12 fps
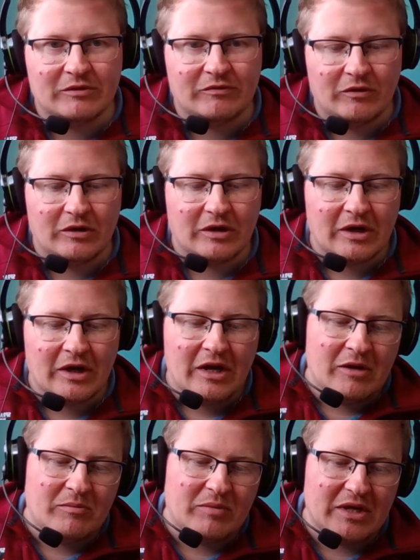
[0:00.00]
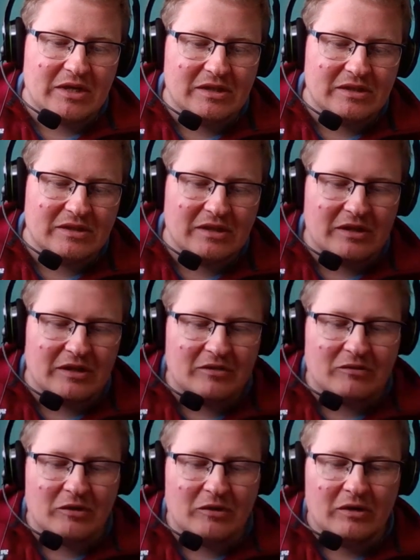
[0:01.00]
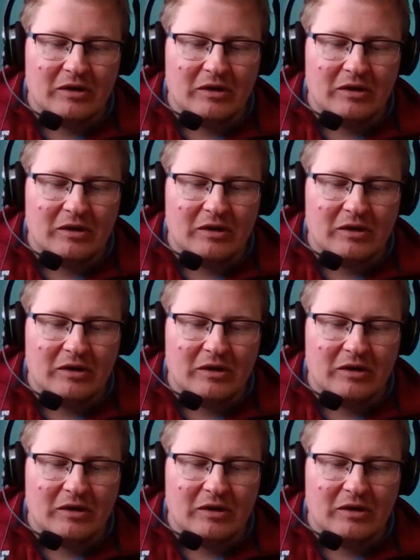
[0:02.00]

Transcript: for bases that have got,